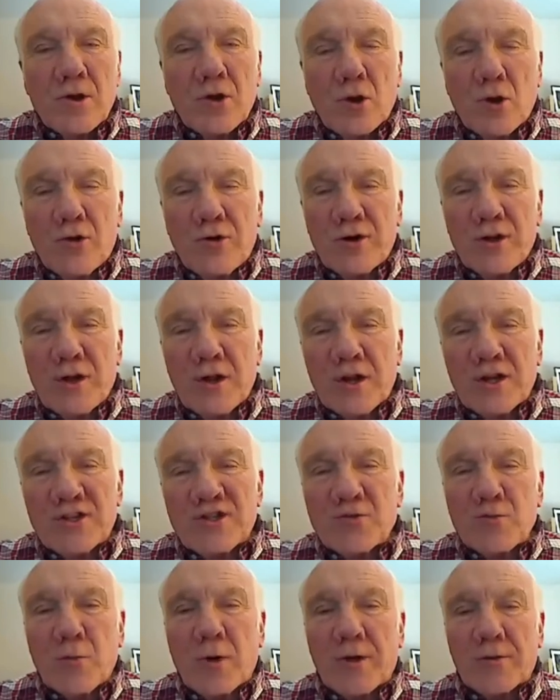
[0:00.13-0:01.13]
The Learning
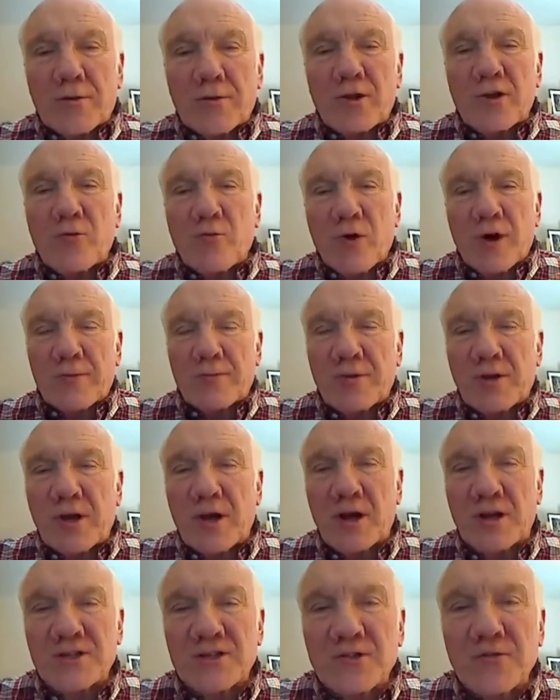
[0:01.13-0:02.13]
Edge Monthly
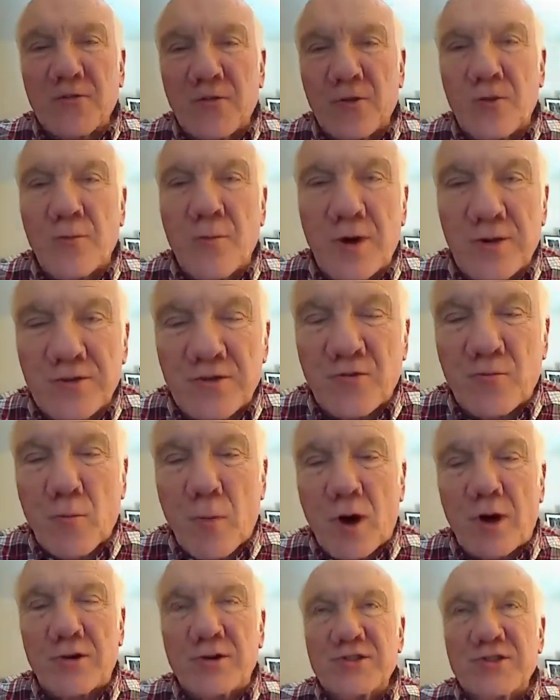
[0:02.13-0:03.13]
webcast for the month of
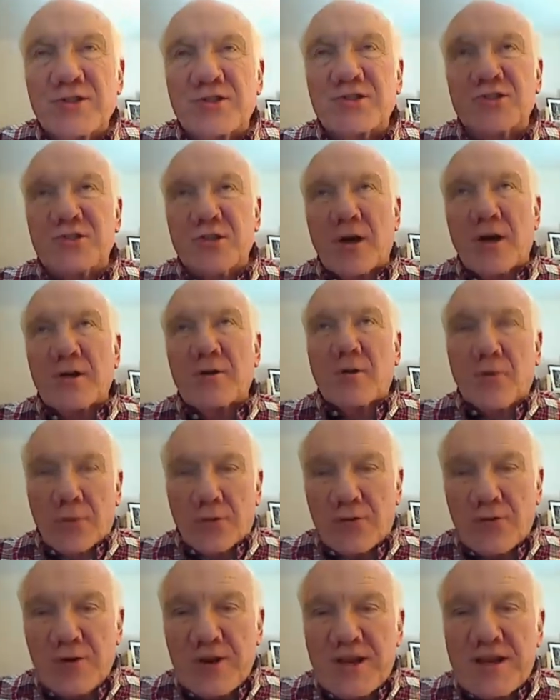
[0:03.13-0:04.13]
March is
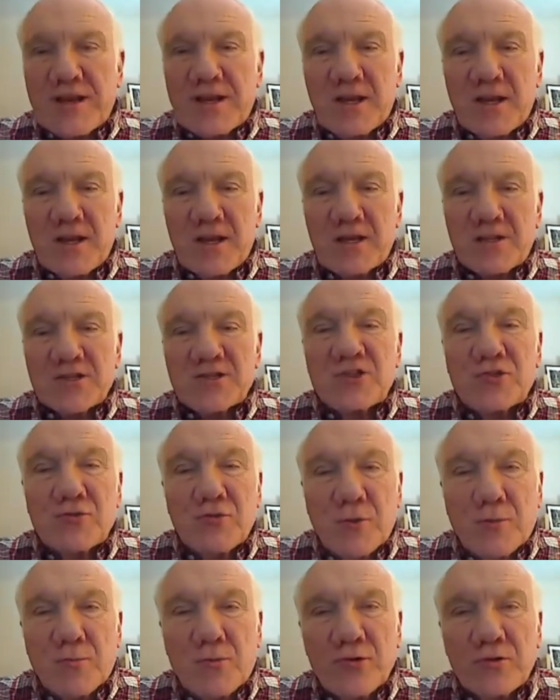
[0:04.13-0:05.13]
titled 3 Keys
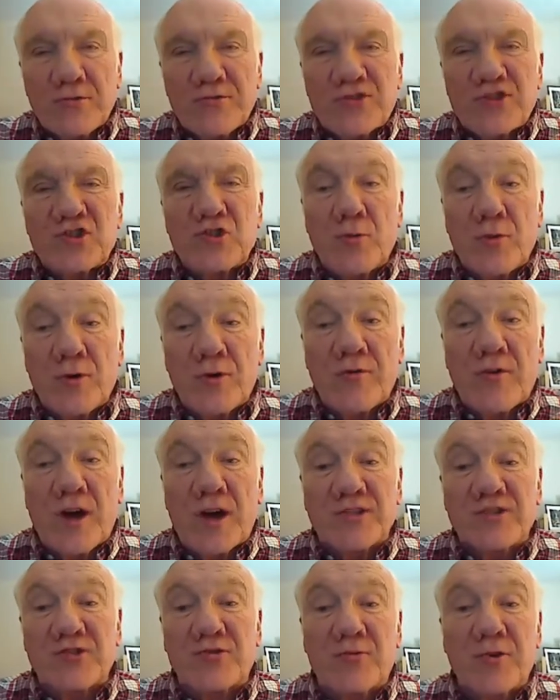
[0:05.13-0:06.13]
to Improve
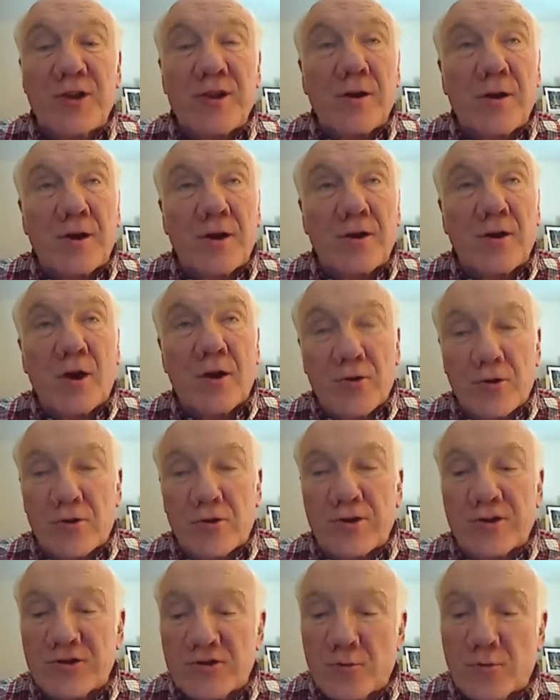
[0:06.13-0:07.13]
Supervisory and
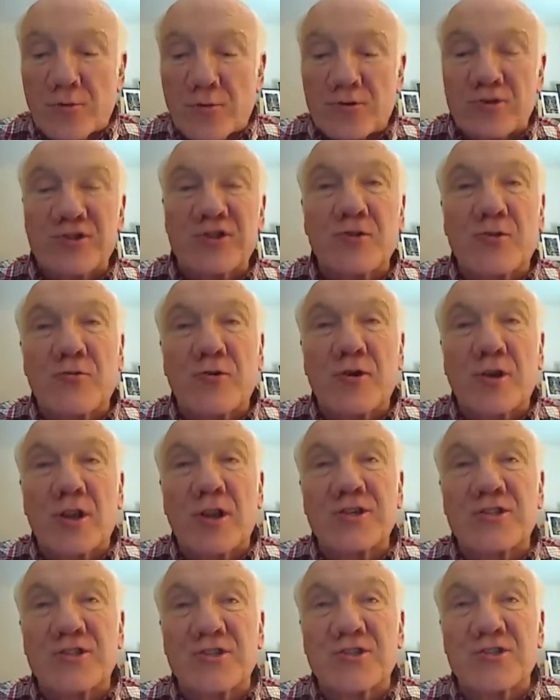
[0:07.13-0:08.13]
Other Interpersonal
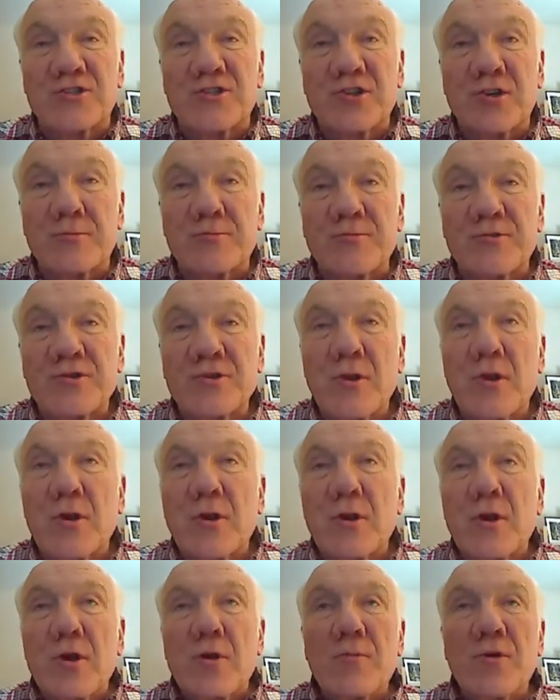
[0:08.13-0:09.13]
Relationships.
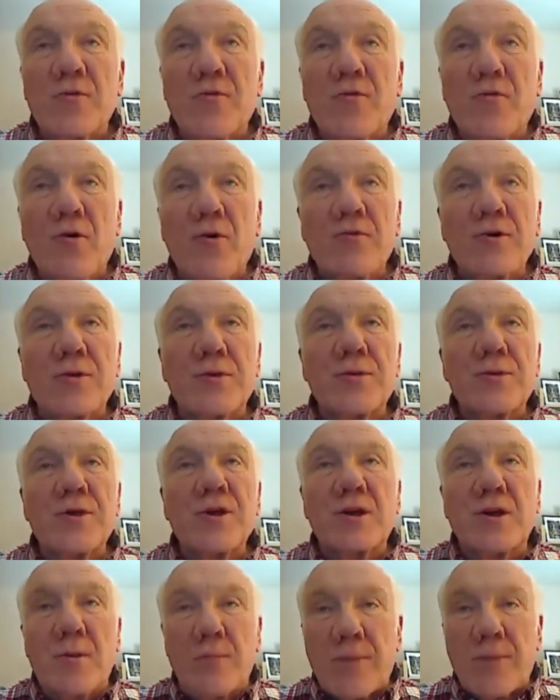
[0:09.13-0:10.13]
Before we
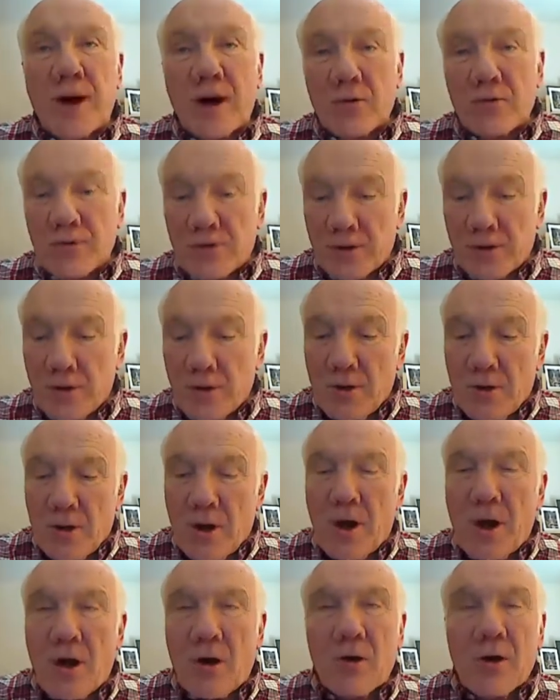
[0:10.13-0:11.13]
think about
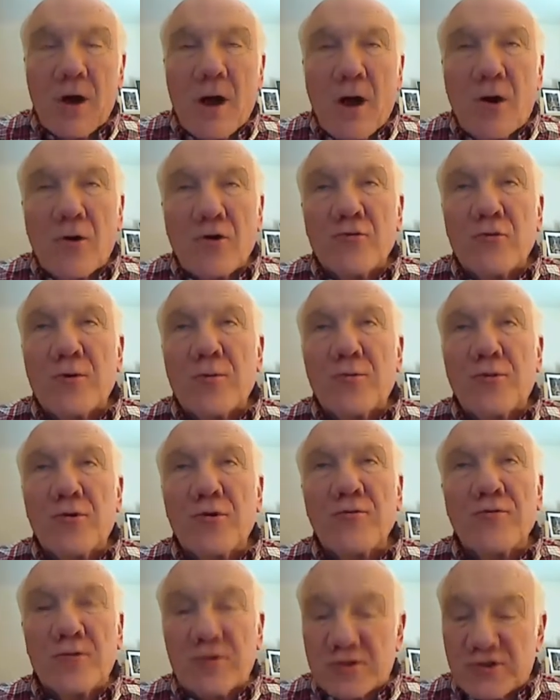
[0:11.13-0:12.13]
how to
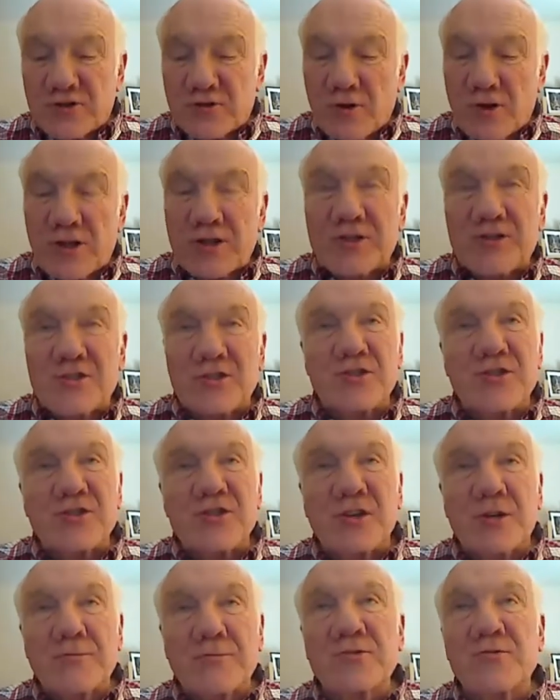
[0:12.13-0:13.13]
improve those
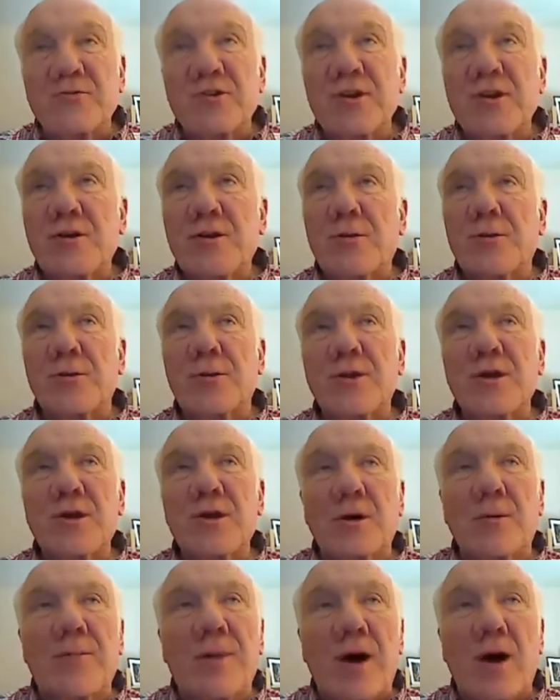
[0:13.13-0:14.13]
relationships, we need to
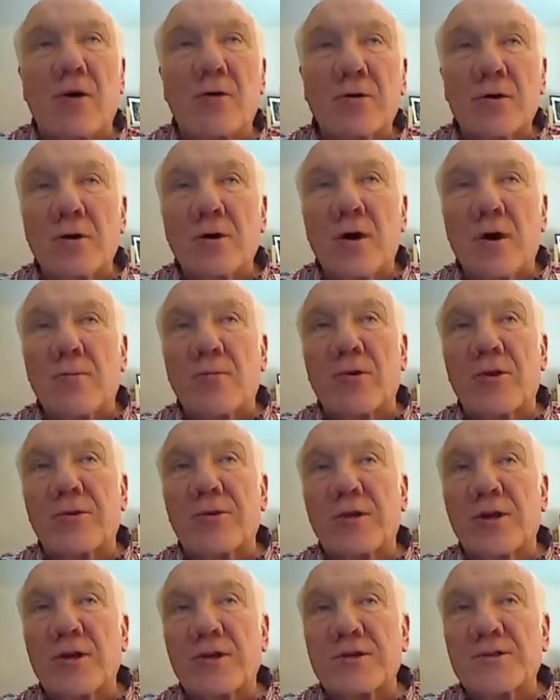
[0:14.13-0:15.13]
think about a couple
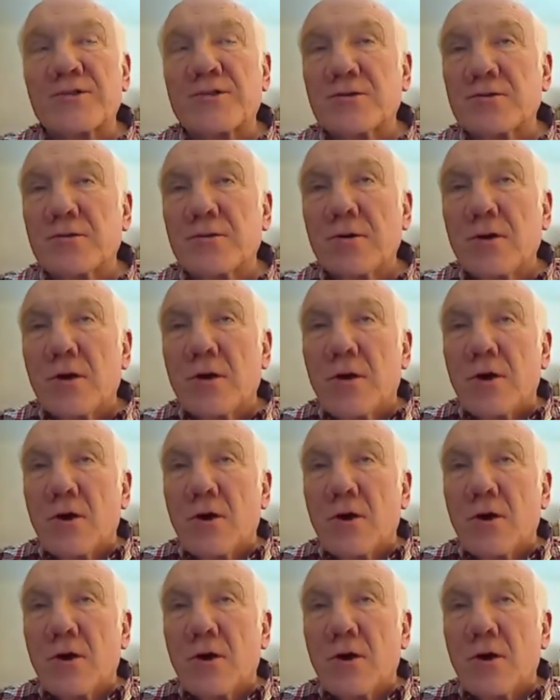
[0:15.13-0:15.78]
of things.